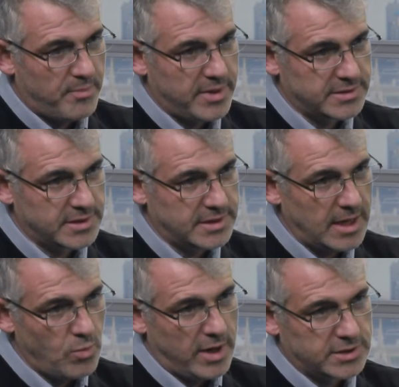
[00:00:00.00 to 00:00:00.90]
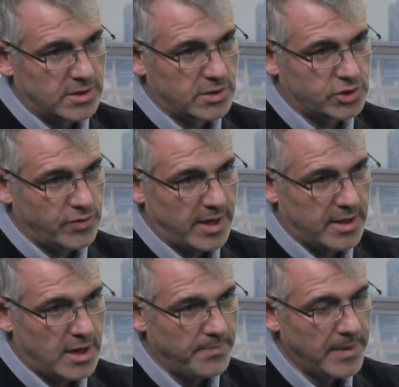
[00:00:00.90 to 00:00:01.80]
business in Western
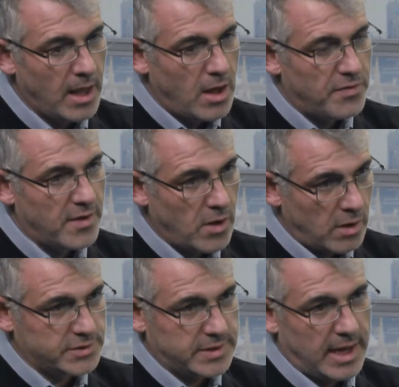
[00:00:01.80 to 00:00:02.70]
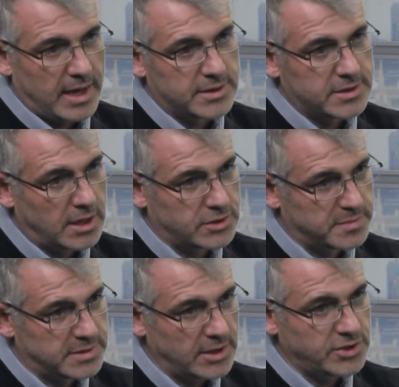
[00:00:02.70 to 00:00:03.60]
Australia that also has a
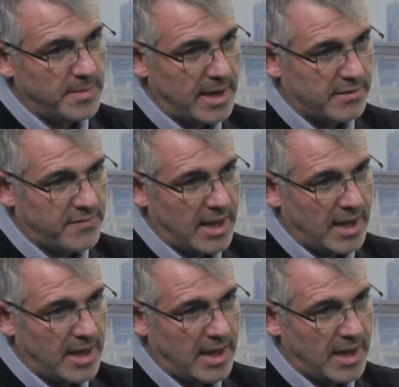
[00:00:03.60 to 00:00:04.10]
substantial amount of